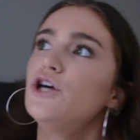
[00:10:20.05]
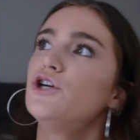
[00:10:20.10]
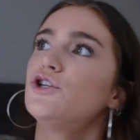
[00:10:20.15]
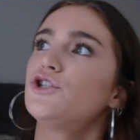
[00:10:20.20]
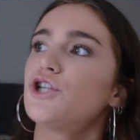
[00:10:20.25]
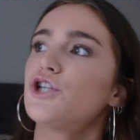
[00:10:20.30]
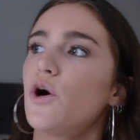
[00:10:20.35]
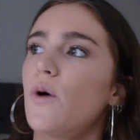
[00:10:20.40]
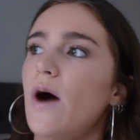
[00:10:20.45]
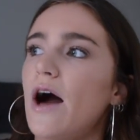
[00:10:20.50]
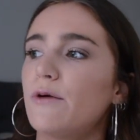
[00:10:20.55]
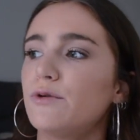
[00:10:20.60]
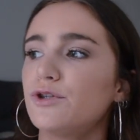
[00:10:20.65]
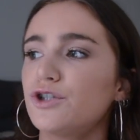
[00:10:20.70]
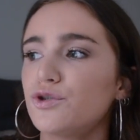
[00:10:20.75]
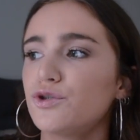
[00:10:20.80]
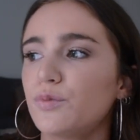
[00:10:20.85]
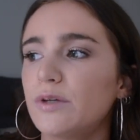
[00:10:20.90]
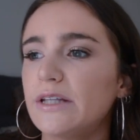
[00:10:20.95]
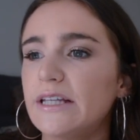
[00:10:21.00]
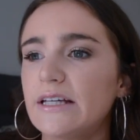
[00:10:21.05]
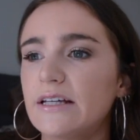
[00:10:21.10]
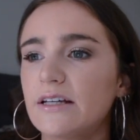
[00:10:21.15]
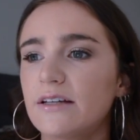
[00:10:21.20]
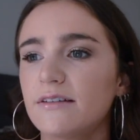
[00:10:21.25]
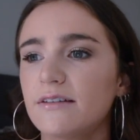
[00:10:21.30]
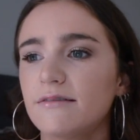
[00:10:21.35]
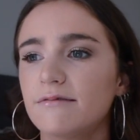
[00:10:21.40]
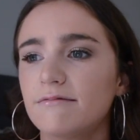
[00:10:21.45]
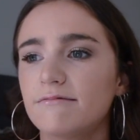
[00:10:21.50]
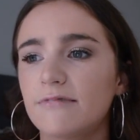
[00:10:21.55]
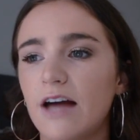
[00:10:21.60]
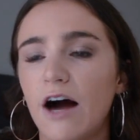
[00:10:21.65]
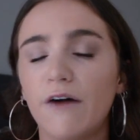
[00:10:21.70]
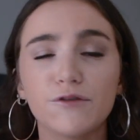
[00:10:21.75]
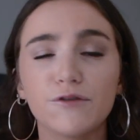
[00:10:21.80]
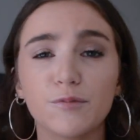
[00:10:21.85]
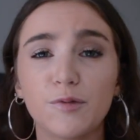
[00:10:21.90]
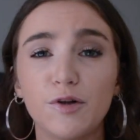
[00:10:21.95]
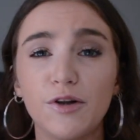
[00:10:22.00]
so I was just really
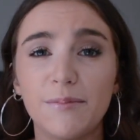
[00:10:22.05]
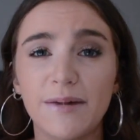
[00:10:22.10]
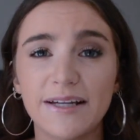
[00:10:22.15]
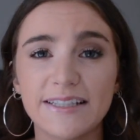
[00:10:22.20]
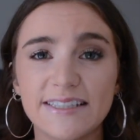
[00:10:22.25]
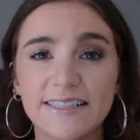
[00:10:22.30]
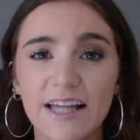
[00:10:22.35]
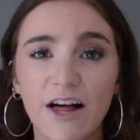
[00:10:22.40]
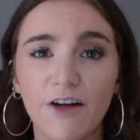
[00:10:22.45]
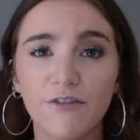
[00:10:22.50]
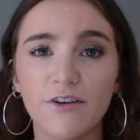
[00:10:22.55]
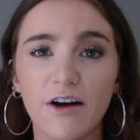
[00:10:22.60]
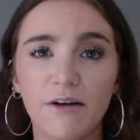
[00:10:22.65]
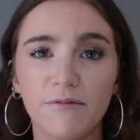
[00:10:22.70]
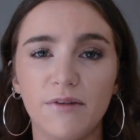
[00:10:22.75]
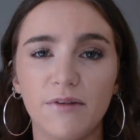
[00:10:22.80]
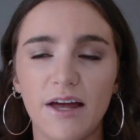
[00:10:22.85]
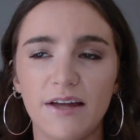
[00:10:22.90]
comfortable in myself,